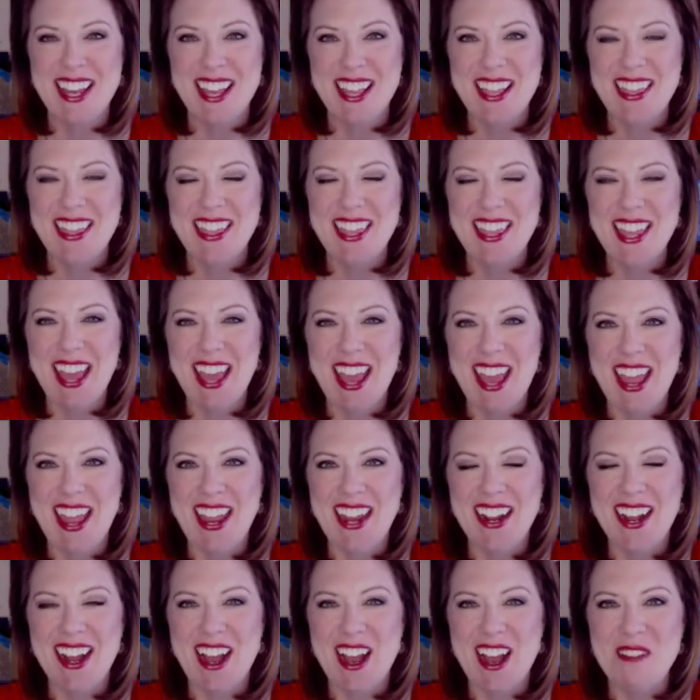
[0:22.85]
that
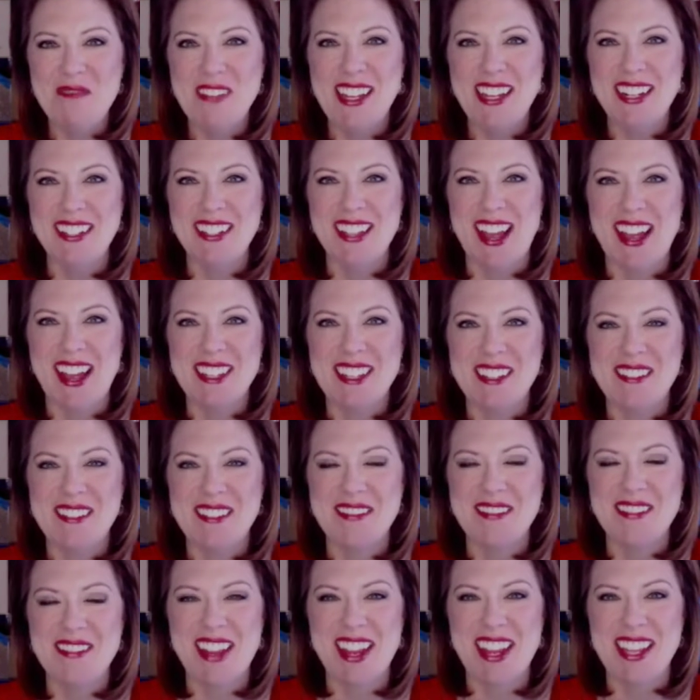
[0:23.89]
mean a lot to
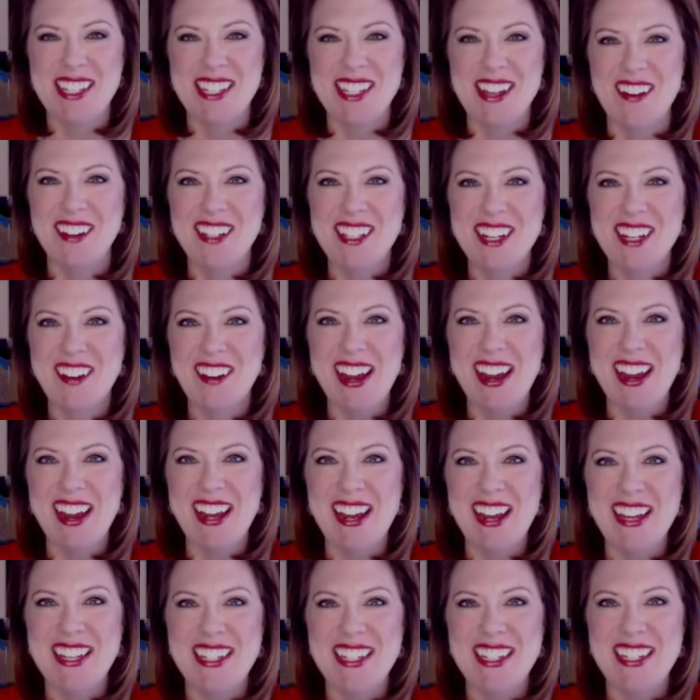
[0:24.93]
me. So it's a great
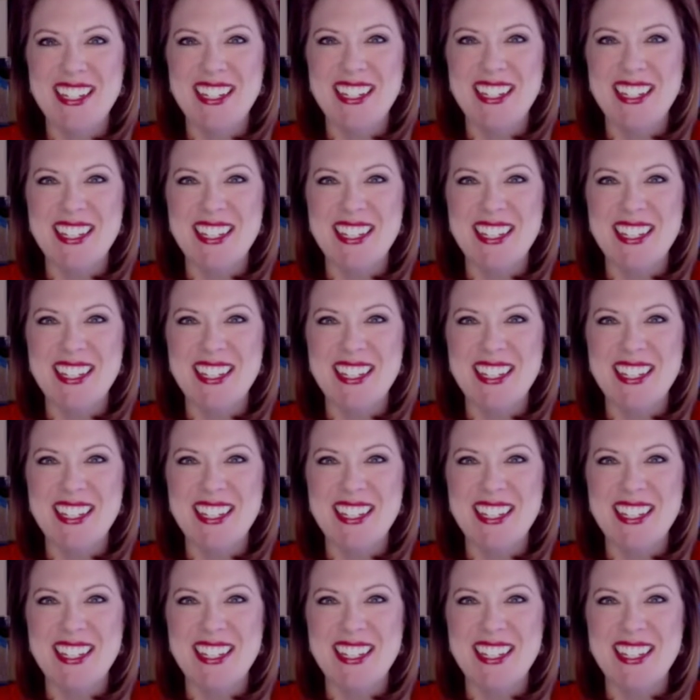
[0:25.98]
day.